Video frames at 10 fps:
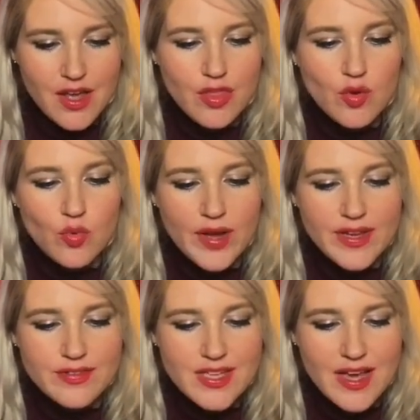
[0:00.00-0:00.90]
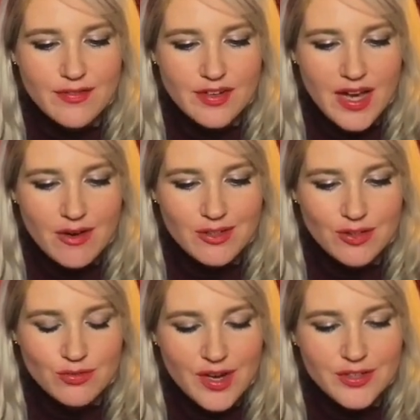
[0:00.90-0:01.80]
The waves have now a
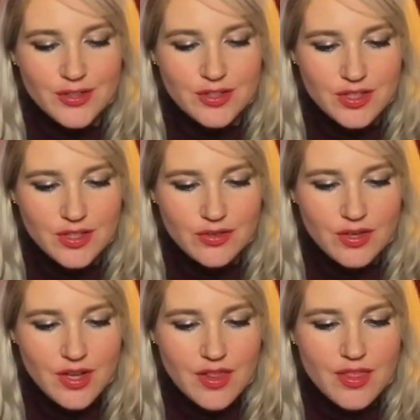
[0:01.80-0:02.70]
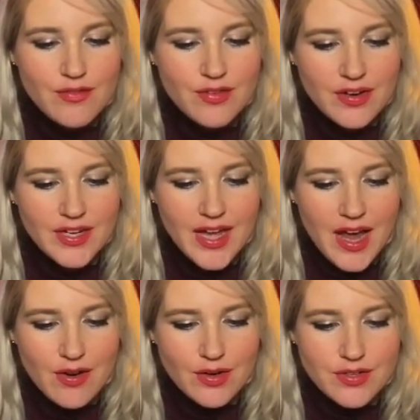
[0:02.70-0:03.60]
redder glow, the very
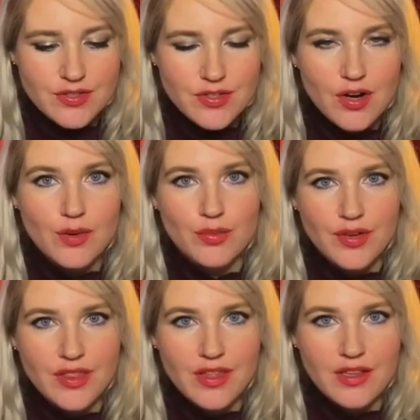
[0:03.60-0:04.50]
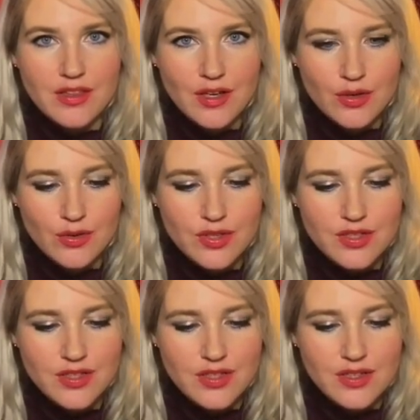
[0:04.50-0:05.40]
hours are breathing low.
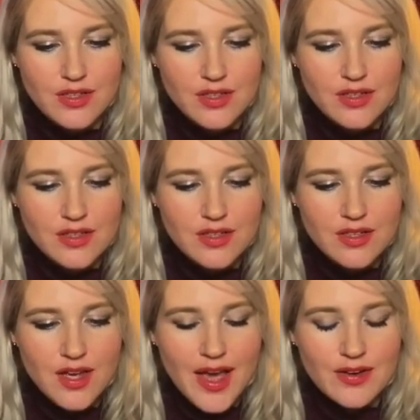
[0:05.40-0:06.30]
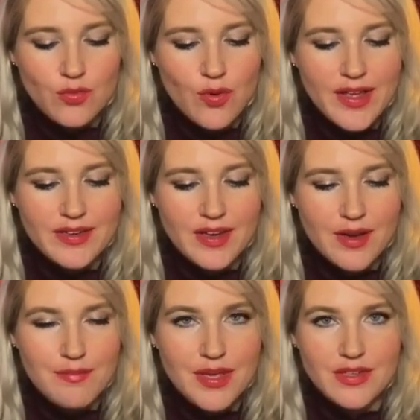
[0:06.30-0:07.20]
And when,
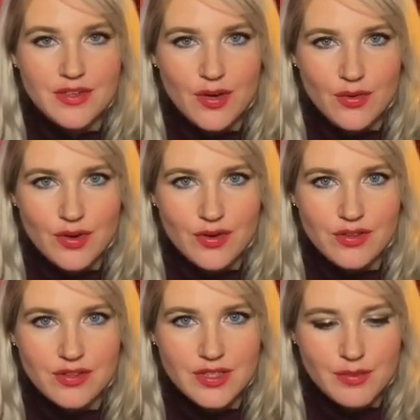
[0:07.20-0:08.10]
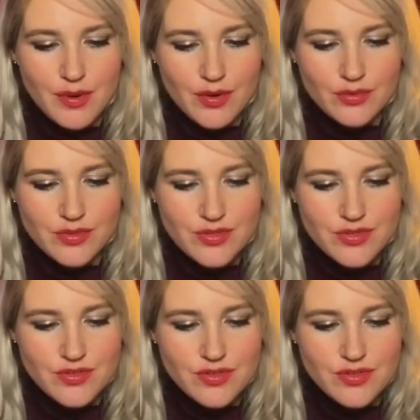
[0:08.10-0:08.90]
amid no earthly moans,